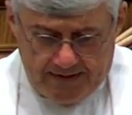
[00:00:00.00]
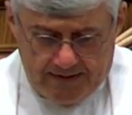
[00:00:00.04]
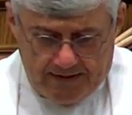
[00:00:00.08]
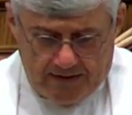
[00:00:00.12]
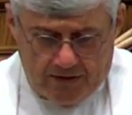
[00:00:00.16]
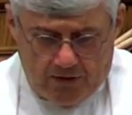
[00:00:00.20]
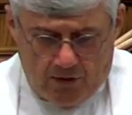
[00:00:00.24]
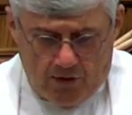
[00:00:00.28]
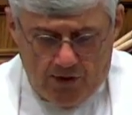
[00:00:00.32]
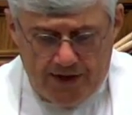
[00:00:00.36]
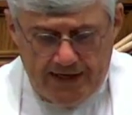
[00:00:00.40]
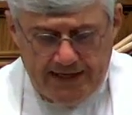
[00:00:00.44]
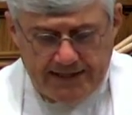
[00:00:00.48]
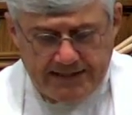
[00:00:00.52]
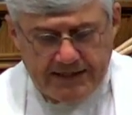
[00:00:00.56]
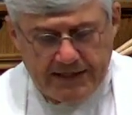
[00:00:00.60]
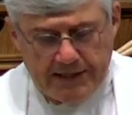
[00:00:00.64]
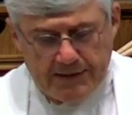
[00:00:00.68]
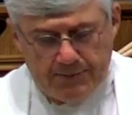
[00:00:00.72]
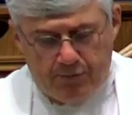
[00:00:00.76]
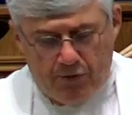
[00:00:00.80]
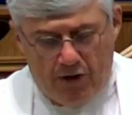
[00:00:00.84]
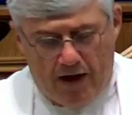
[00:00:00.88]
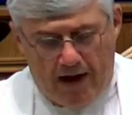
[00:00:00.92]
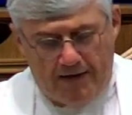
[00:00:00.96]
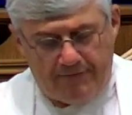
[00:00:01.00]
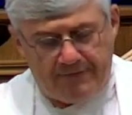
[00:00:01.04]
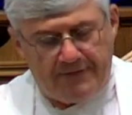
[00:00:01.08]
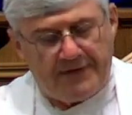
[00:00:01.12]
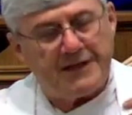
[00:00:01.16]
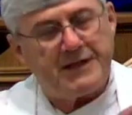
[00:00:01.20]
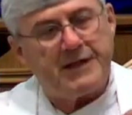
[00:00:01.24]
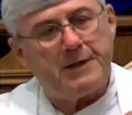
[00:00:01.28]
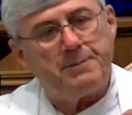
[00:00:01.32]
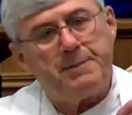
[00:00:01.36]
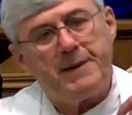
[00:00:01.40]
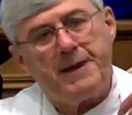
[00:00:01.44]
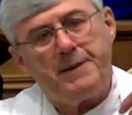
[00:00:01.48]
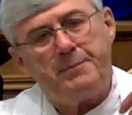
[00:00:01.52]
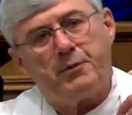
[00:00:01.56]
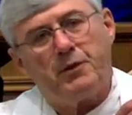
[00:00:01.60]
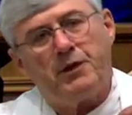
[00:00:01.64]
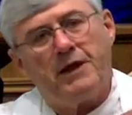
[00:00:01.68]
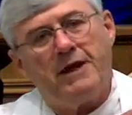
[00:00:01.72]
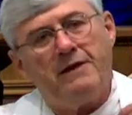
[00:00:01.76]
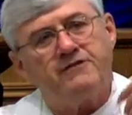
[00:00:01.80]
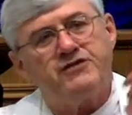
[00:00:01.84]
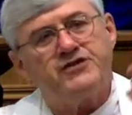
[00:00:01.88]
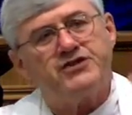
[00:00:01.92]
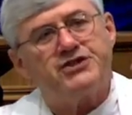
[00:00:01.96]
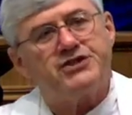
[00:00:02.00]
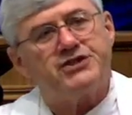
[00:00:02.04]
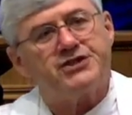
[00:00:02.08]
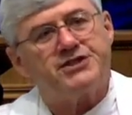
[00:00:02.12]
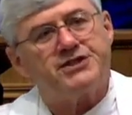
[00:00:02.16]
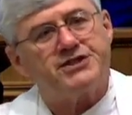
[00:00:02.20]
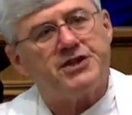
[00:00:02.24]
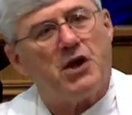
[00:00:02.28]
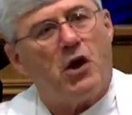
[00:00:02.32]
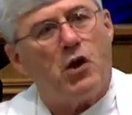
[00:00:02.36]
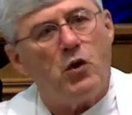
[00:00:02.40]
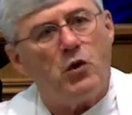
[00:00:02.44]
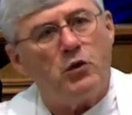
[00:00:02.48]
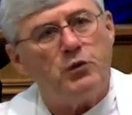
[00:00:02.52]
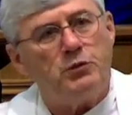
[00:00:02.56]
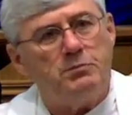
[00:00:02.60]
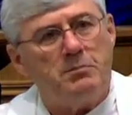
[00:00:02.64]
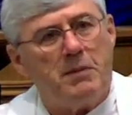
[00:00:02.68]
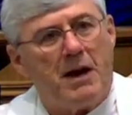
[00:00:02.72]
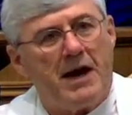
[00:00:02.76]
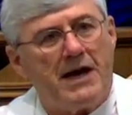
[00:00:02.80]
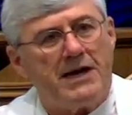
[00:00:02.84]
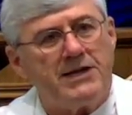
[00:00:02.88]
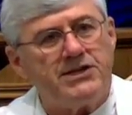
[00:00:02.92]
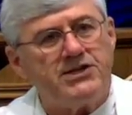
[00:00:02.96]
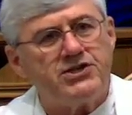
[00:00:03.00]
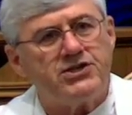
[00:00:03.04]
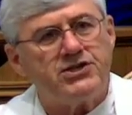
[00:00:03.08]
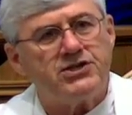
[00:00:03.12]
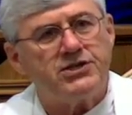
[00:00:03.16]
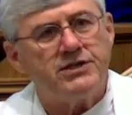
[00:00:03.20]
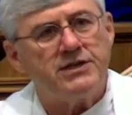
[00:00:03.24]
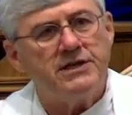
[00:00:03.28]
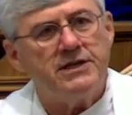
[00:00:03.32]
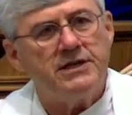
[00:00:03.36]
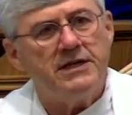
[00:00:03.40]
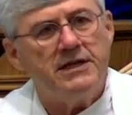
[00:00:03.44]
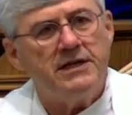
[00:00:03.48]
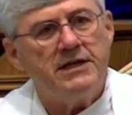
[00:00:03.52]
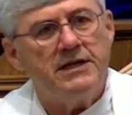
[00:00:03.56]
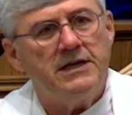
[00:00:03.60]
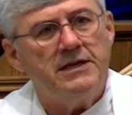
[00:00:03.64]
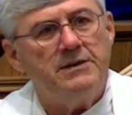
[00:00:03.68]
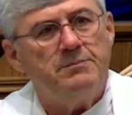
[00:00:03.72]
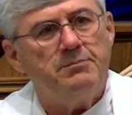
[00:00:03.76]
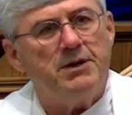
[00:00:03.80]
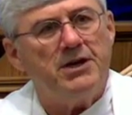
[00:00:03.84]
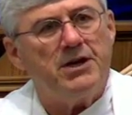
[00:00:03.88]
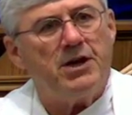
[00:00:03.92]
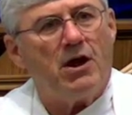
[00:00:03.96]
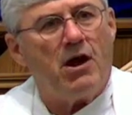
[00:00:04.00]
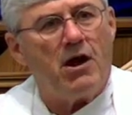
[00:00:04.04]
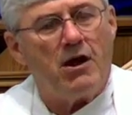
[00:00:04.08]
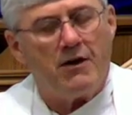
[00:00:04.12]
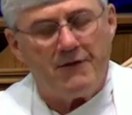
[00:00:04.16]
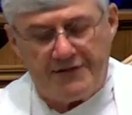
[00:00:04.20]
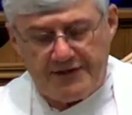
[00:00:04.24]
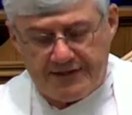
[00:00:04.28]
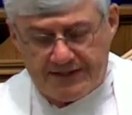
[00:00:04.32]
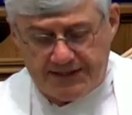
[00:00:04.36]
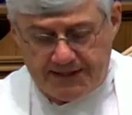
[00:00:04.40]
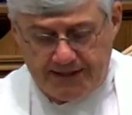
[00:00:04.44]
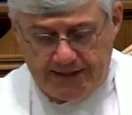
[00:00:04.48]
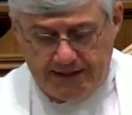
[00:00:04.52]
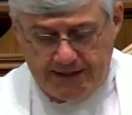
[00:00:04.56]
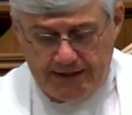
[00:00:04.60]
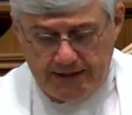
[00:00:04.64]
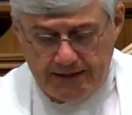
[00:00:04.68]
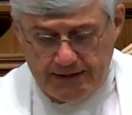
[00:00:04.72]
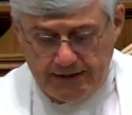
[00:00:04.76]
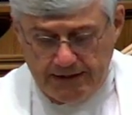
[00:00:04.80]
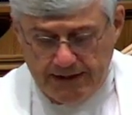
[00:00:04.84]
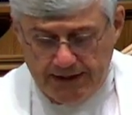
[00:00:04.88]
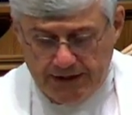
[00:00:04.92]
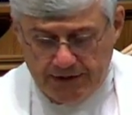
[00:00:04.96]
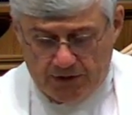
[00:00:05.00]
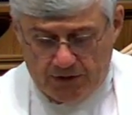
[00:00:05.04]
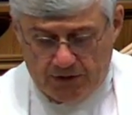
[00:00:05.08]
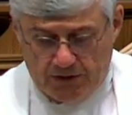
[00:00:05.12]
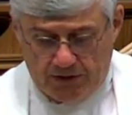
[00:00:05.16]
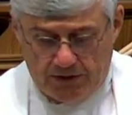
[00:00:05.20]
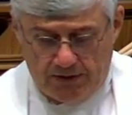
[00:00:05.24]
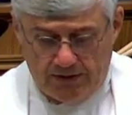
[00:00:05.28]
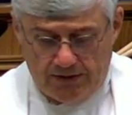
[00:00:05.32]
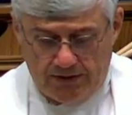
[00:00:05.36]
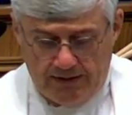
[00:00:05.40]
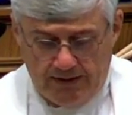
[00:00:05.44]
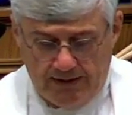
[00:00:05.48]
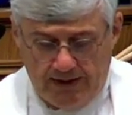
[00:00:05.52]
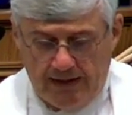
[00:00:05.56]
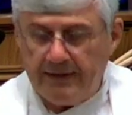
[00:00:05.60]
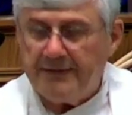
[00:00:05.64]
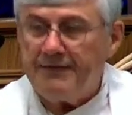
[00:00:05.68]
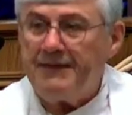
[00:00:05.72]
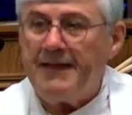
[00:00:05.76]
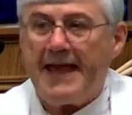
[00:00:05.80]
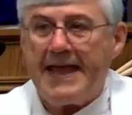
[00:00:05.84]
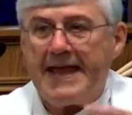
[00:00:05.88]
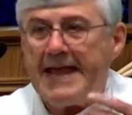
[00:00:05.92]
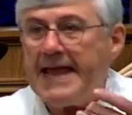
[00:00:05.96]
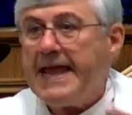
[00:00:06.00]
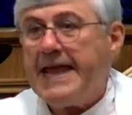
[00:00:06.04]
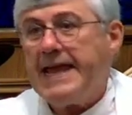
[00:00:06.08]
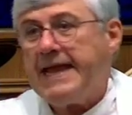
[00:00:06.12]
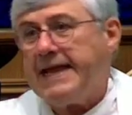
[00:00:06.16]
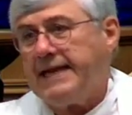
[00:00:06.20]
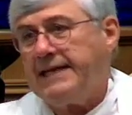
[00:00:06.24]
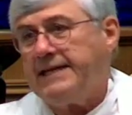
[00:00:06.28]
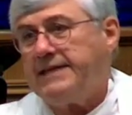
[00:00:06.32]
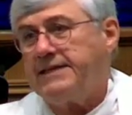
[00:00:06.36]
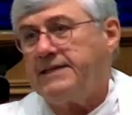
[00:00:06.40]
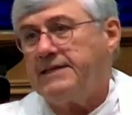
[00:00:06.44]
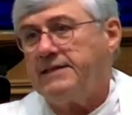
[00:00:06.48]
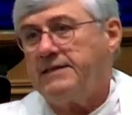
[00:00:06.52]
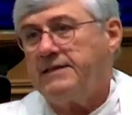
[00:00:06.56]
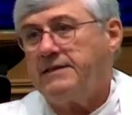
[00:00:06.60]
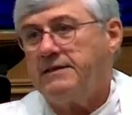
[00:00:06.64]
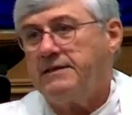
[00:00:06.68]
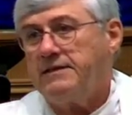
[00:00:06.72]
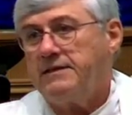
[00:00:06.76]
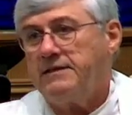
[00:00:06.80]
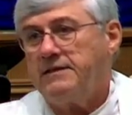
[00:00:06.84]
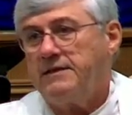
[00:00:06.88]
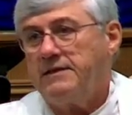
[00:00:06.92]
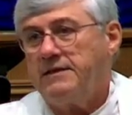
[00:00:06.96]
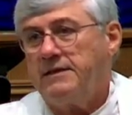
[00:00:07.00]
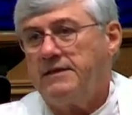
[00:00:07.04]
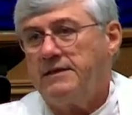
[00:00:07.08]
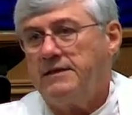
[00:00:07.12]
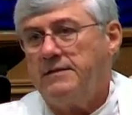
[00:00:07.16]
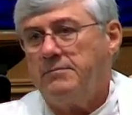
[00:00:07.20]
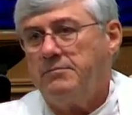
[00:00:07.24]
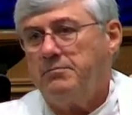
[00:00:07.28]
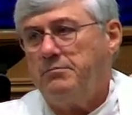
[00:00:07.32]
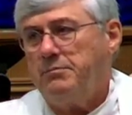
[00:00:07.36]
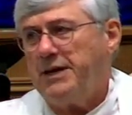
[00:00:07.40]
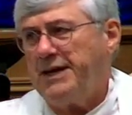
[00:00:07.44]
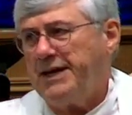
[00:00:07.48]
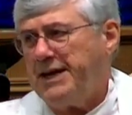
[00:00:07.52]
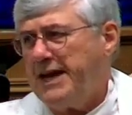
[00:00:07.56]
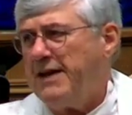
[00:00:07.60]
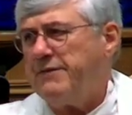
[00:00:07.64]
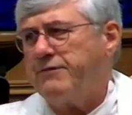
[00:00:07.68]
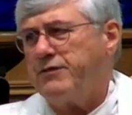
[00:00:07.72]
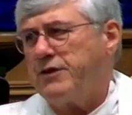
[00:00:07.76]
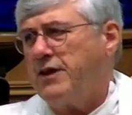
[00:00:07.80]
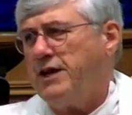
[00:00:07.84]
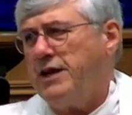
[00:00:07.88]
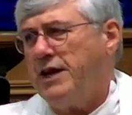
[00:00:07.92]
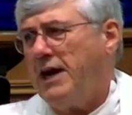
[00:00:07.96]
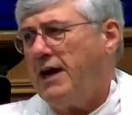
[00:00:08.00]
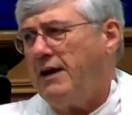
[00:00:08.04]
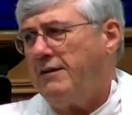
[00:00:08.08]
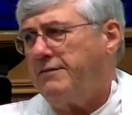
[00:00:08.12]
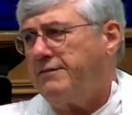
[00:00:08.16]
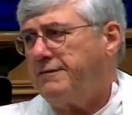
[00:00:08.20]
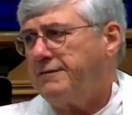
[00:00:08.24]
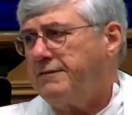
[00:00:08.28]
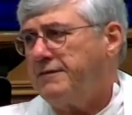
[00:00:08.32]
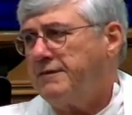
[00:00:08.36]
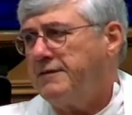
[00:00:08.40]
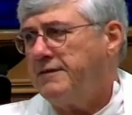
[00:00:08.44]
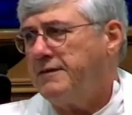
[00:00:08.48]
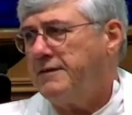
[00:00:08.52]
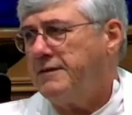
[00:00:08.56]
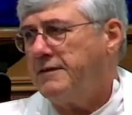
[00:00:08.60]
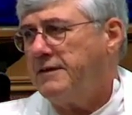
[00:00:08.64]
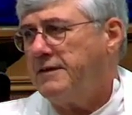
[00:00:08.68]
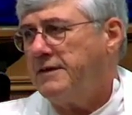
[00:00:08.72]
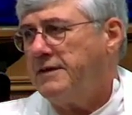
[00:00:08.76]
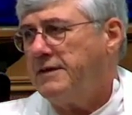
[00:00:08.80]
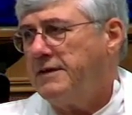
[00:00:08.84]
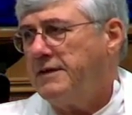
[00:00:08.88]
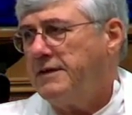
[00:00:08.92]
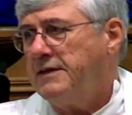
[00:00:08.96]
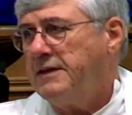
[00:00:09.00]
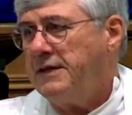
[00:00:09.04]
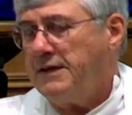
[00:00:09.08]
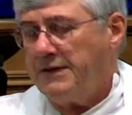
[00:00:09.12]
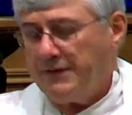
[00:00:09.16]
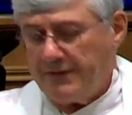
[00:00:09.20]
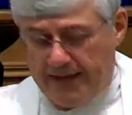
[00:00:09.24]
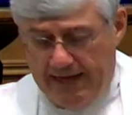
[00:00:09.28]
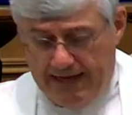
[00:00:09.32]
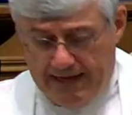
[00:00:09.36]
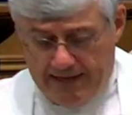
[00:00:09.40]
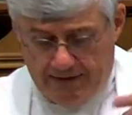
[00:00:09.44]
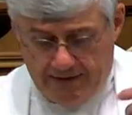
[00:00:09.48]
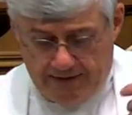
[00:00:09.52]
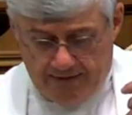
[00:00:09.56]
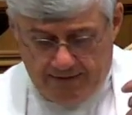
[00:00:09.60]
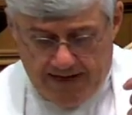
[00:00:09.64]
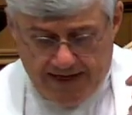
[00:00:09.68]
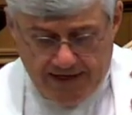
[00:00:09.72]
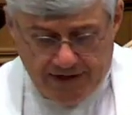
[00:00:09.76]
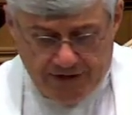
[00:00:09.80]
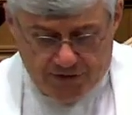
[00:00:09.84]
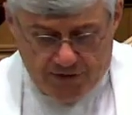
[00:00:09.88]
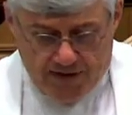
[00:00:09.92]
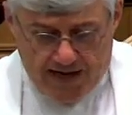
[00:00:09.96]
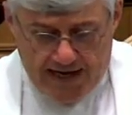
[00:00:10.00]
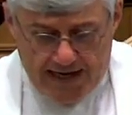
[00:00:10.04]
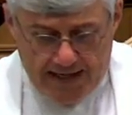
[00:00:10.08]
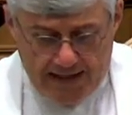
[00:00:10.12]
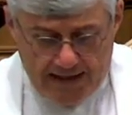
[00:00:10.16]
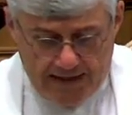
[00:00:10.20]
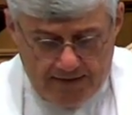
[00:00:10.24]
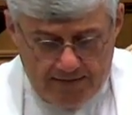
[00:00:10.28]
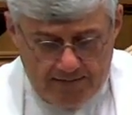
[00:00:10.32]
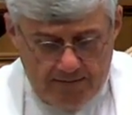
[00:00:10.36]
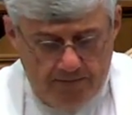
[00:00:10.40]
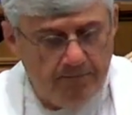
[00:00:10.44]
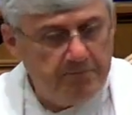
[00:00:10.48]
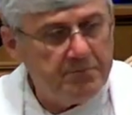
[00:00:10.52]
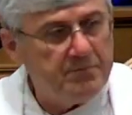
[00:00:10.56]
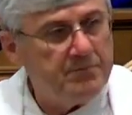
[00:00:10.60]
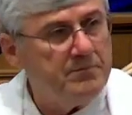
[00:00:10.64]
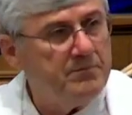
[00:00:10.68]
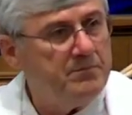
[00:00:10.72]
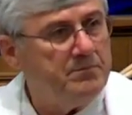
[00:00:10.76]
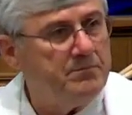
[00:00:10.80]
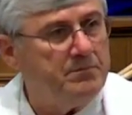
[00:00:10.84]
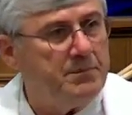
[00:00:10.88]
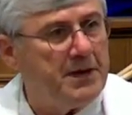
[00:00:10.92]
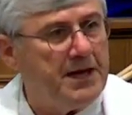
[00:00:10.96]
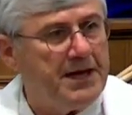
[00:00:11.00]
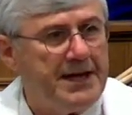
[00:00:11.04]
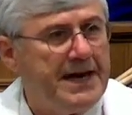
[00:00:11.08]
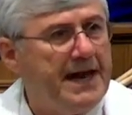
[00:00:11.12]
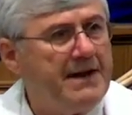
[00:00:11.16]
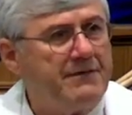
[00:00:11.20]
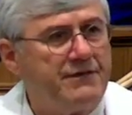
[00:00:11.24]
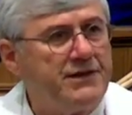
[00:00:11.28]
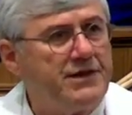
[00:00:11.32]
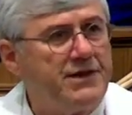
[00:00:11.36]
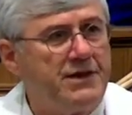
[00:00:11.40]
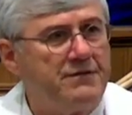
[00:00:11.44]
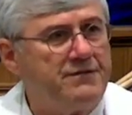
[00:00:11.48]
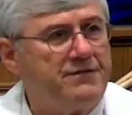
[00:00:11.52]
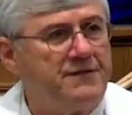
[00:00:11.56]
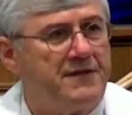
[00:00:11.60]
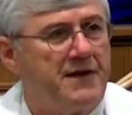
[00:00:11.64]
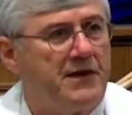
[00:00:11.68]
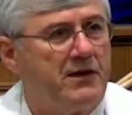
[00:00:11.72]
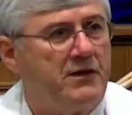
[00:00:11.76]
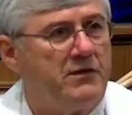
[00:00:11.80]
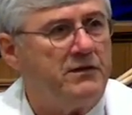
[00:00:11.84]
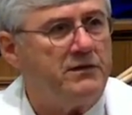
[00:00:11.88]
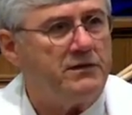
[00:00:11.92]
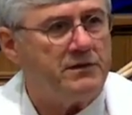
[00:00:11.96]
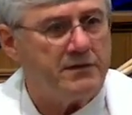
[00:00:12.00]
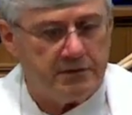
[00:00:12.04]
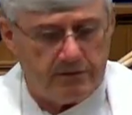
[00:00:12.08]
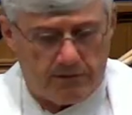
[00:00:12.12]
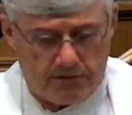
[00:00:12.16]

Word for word: according to the prophet, the people have sown much but harvested little. They eat, but never enough. They, they drink, but never their fill.